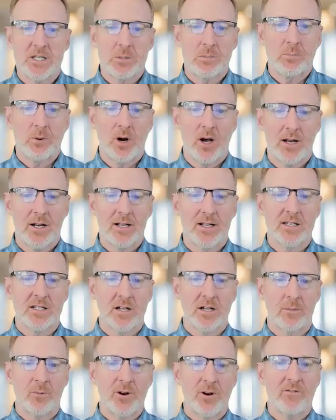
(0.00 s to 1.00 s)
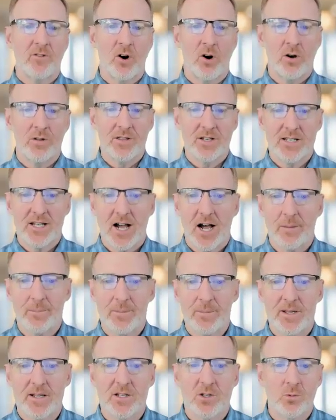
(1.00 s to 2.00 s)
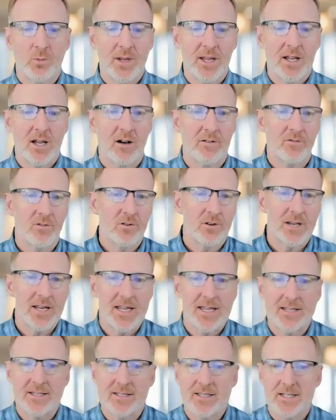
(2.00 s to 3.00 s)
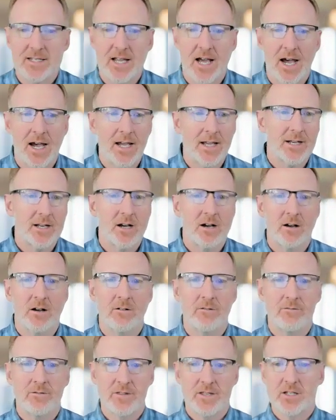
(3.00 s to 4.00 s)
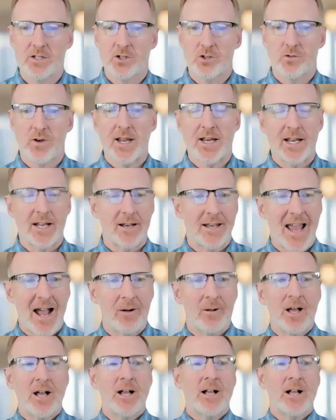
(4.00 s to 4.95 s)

product summary of all the topics we covered inside of this training. Now,